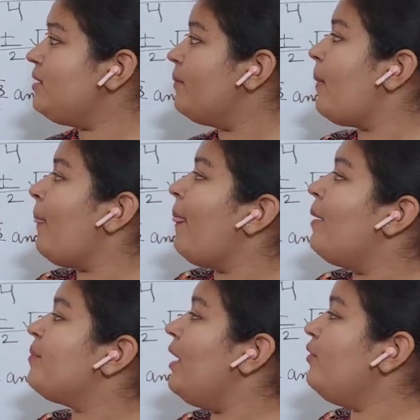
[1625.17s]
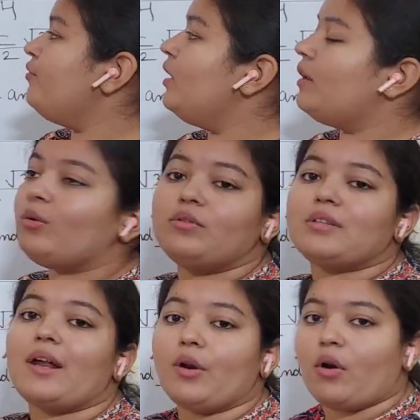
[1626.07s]
if the roots are not
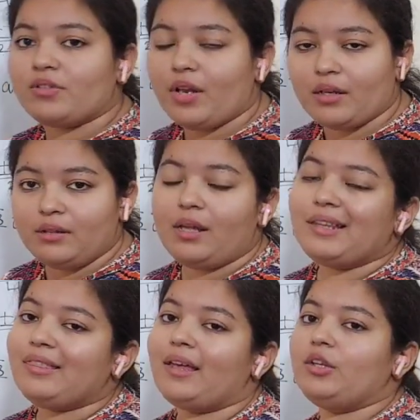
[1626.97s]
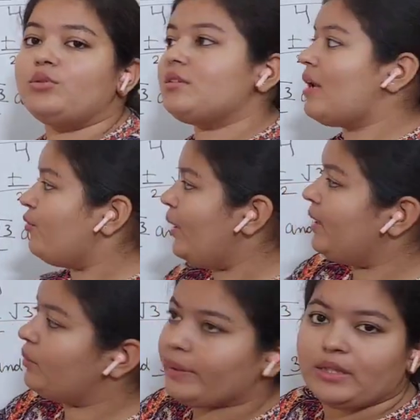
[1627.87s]
real, then you just have to enter the question here.
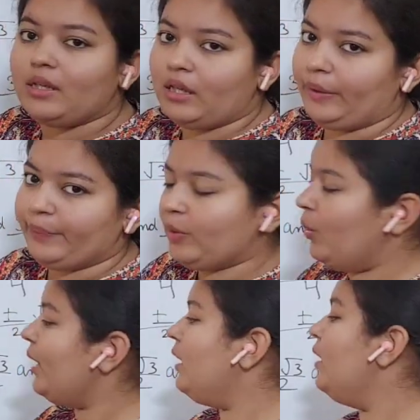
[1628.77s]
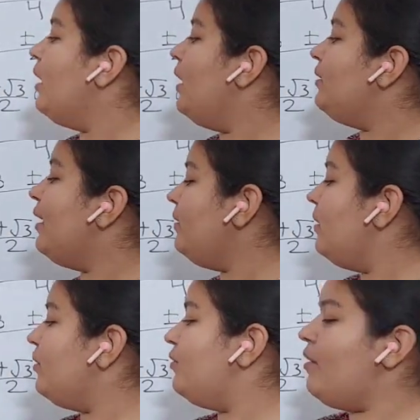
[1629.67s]
Okay, then we'll
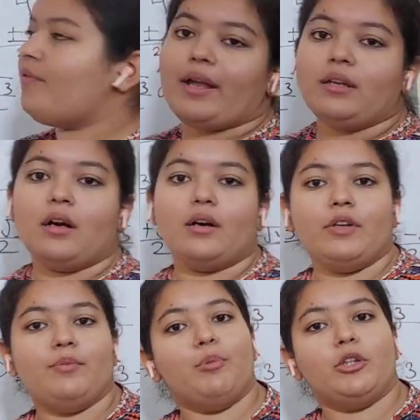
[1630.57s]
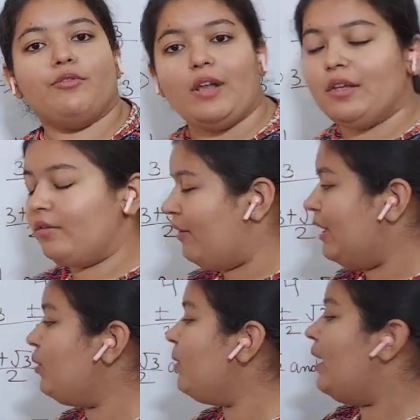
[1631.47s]
put the value in the
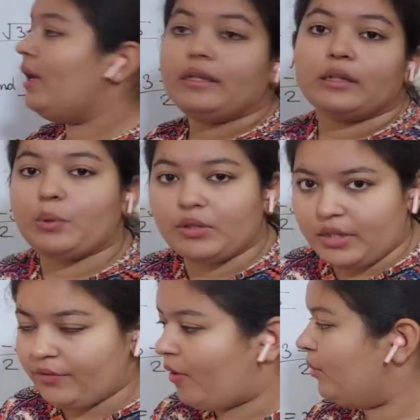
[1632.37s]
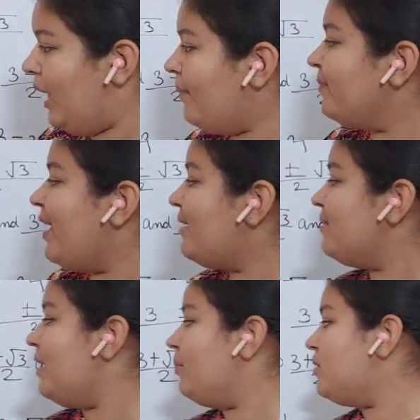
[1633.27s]
quadratic formula. X is equals to
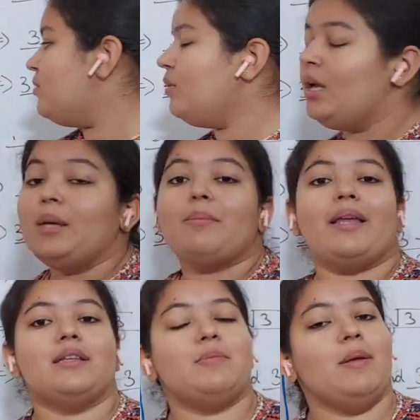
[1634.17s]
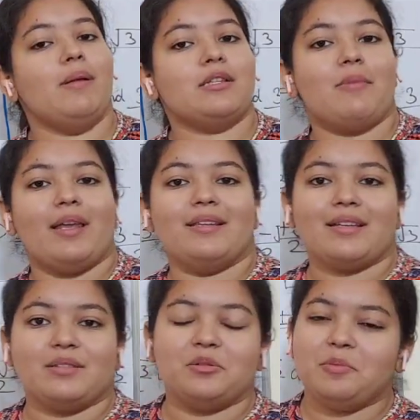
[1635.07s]
minus b plus minus under root b square
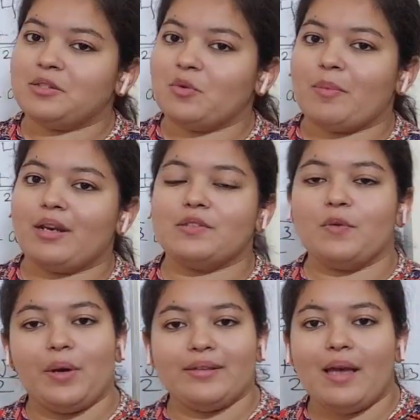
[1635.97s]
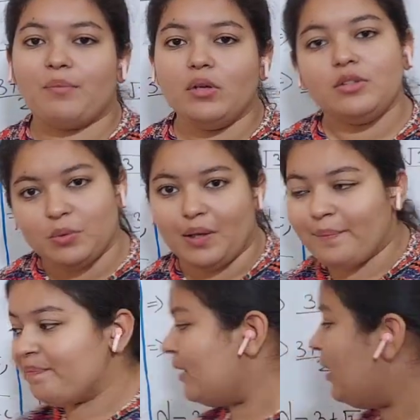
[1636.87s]
minus 4ac upon 2a. We'll
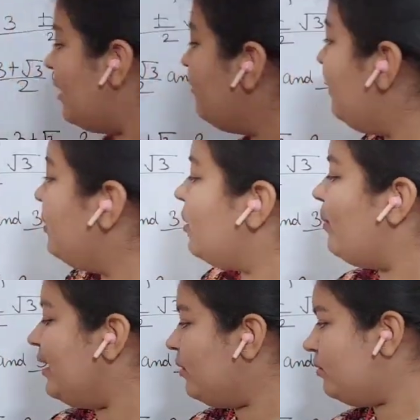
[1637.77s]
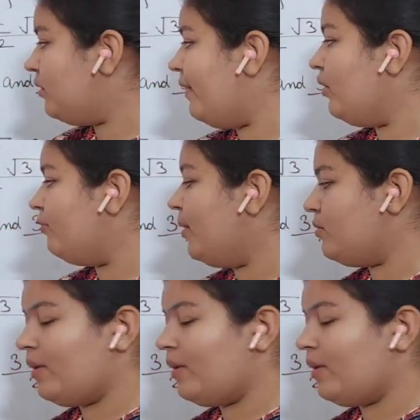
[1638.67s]
put the value of b square is this.